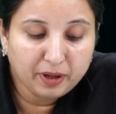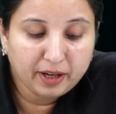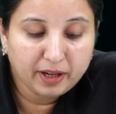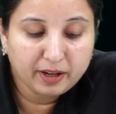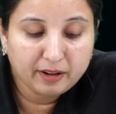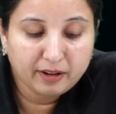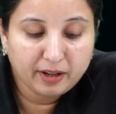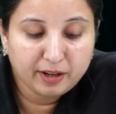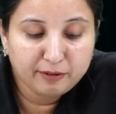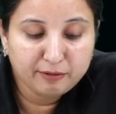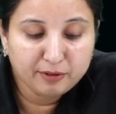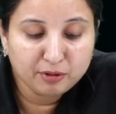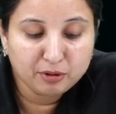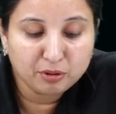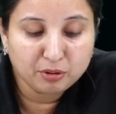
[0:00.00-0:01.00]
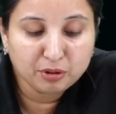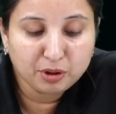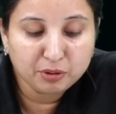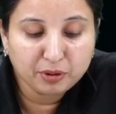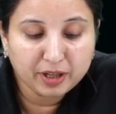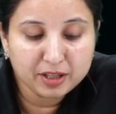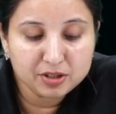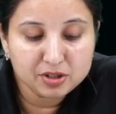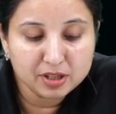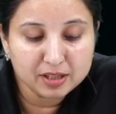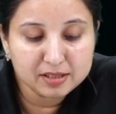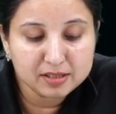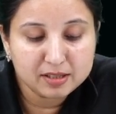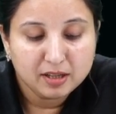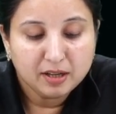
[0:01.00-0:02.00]
here if you look, you can
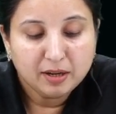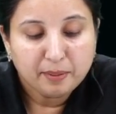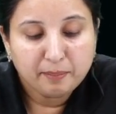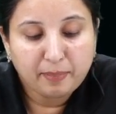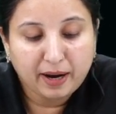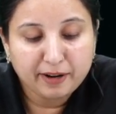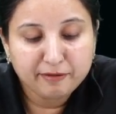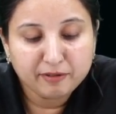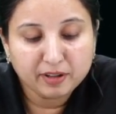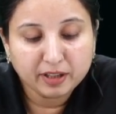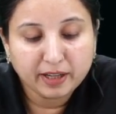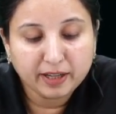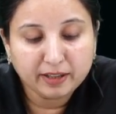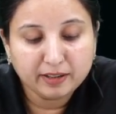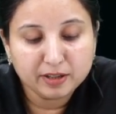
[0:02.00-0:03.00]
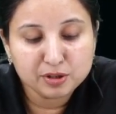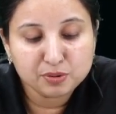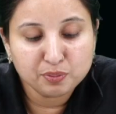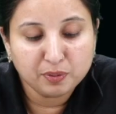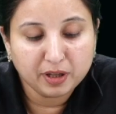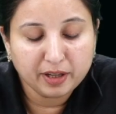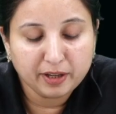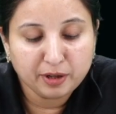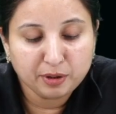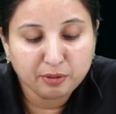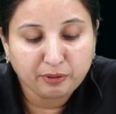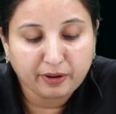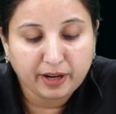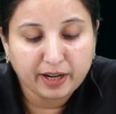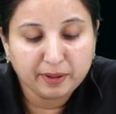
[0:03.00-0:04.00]
just bifurcate this word
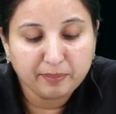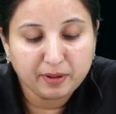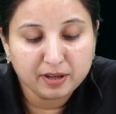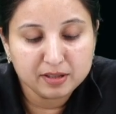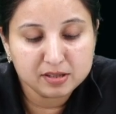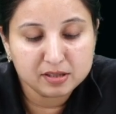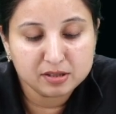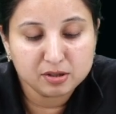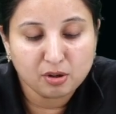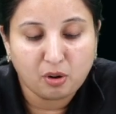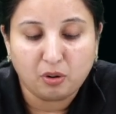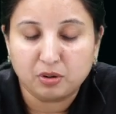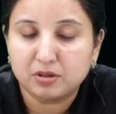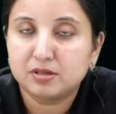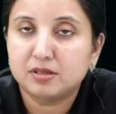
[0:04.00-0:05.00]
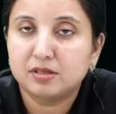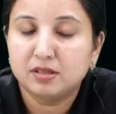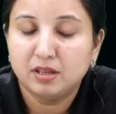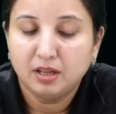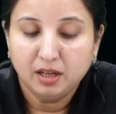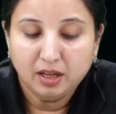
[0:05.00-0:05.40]
into red plus ox.